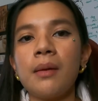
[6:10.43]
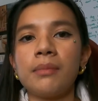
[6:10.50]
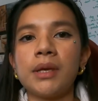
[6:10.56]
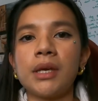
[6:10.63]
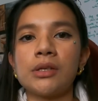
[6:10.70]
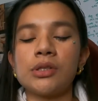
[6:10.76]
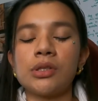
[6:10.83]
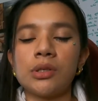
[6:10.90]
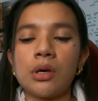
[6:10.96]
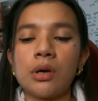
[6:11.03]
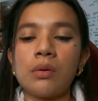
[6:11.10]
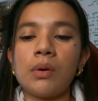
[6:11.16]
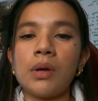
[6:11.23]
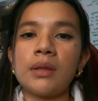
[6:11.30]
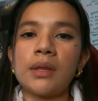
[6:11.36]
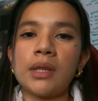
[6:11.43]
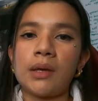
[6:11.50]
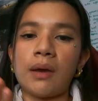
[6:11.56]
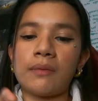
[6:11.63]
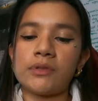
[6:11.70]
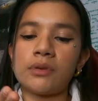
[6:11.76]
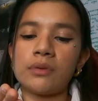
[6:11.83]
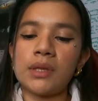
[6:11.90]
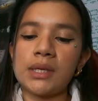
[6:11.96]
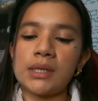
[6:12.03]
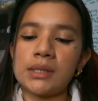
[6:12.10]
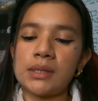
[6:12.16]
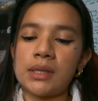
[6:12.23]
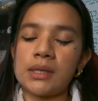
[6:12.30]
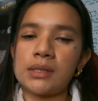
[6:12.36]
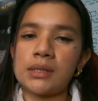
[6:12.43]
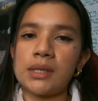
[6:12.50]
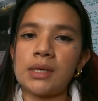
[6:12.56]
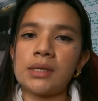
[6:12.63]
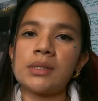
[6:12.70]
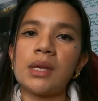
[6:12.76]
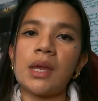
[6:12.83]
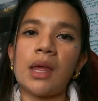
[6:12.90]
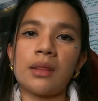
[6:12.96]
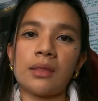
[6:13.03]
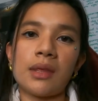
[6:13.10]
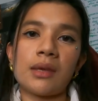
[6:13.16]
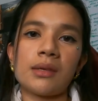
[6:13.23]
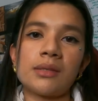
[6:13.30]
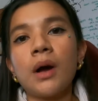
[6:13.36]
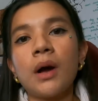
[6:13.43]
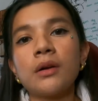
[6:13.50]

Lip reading: because you know that you have to do this, this, this, and this.